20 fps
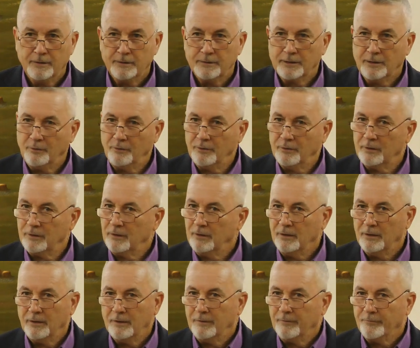Now,
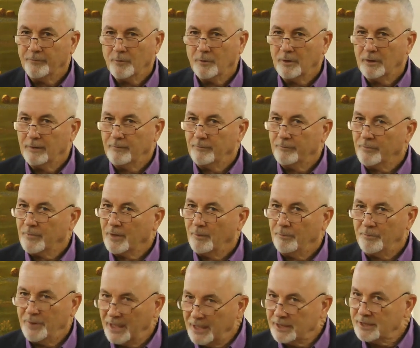
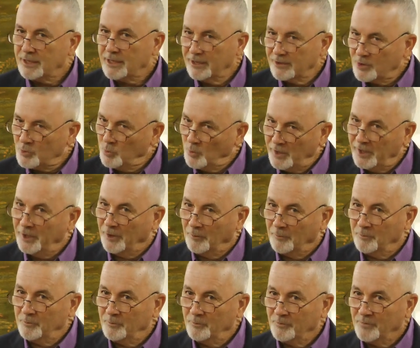pigs can swim.
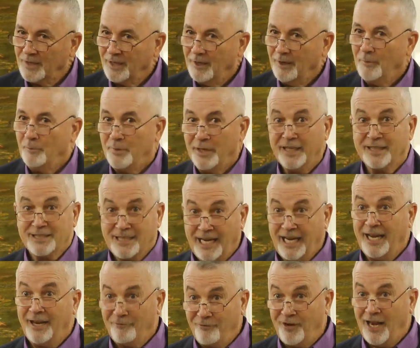Pigs
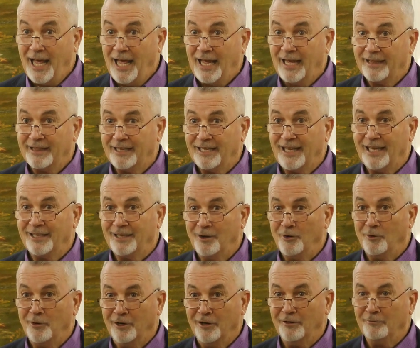can't fly that I
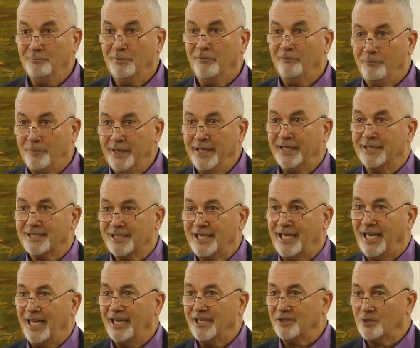know of, but pigs
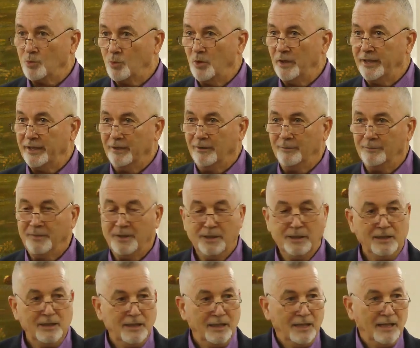can swim.
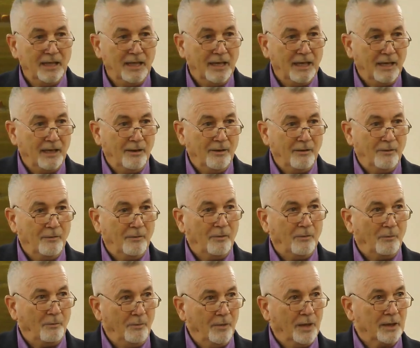
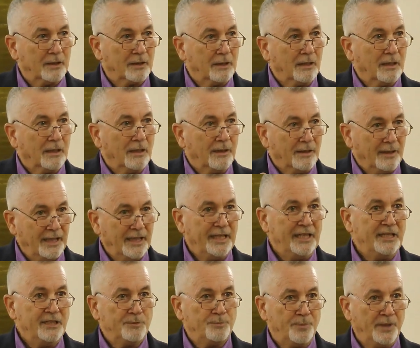But
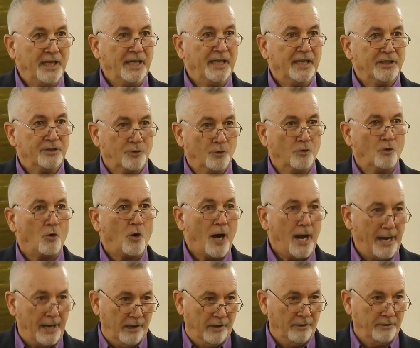these pigs
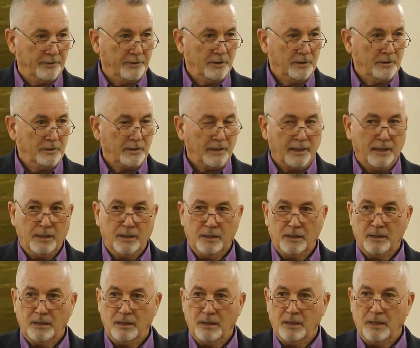drowned.
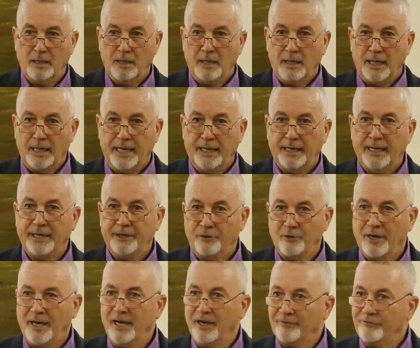And they
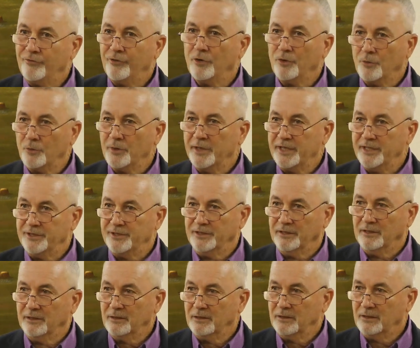drowned for a reason.
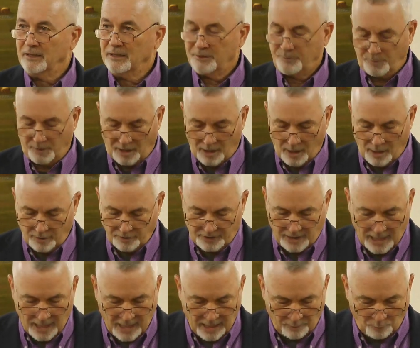It's because
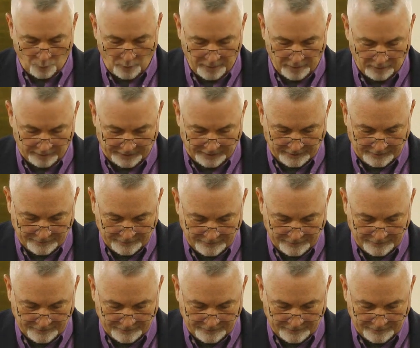God willed it.